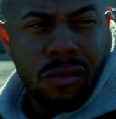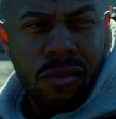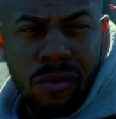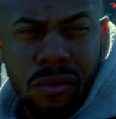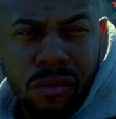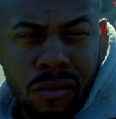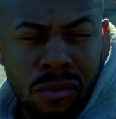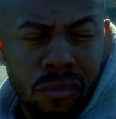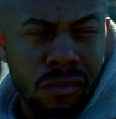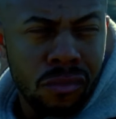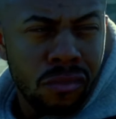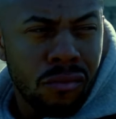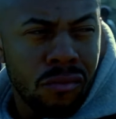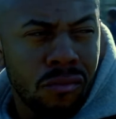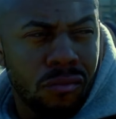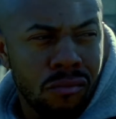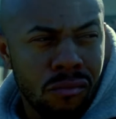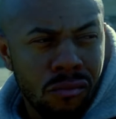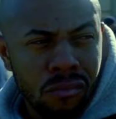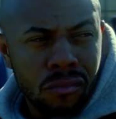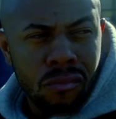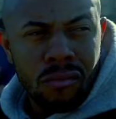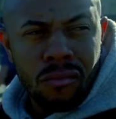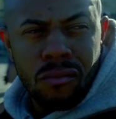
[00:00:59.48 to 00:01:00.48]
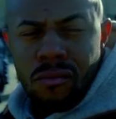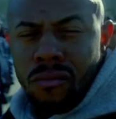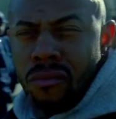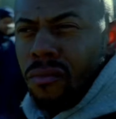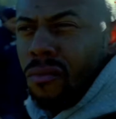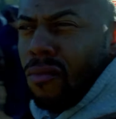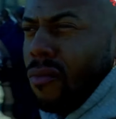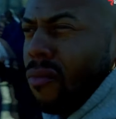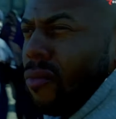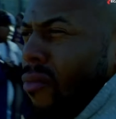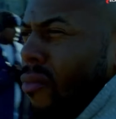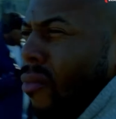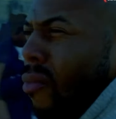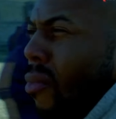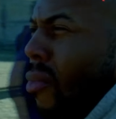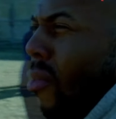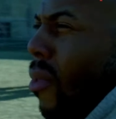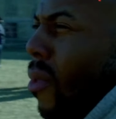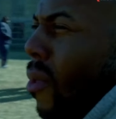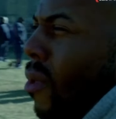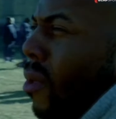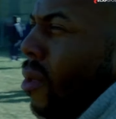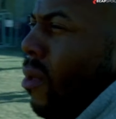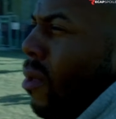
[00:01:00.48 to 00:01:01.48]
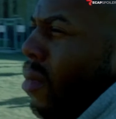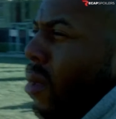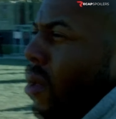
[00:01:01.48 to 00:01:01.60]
and Benjamin Miles, C-note,